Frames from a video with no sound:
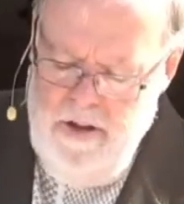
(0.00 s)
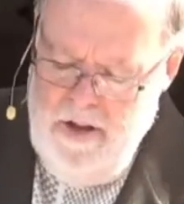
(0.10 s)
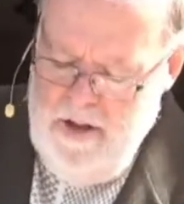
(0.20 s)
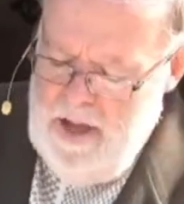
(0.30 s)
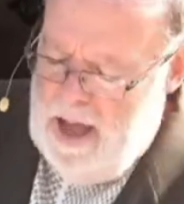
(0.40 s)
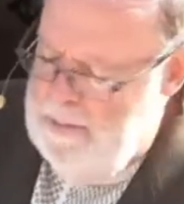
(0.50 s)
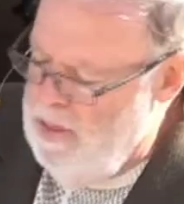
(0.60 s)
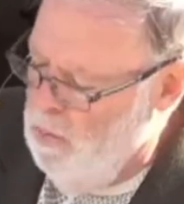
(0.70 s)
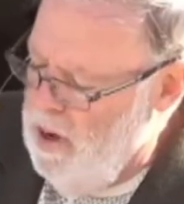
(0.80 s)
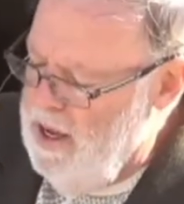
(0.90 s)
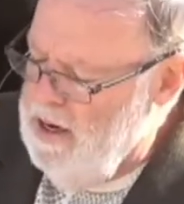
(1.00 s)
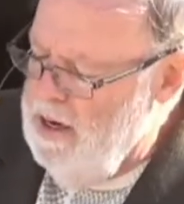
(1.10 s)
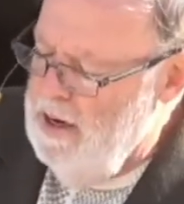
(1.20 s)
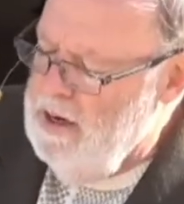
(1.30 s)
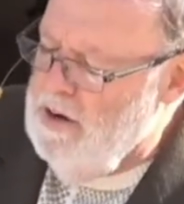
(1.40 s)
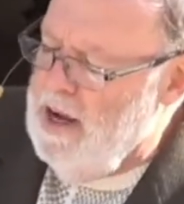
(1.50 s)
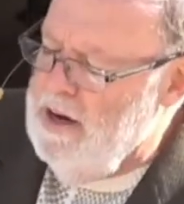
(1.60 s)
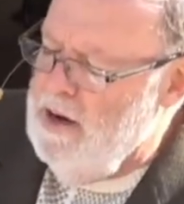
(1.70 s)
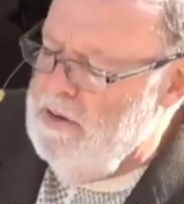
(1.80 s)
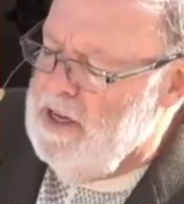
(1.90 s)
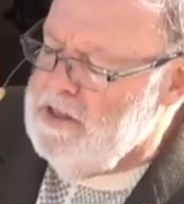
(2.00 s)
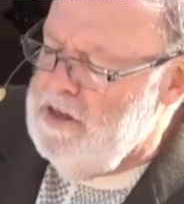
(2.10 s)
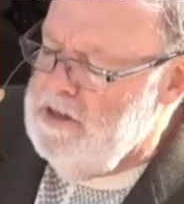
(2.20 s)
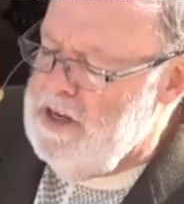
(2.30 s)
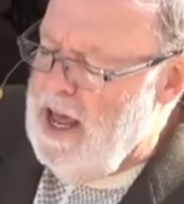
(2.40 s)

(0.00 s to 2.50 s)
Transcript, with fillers: I'm in the wind trying to do this, so you should have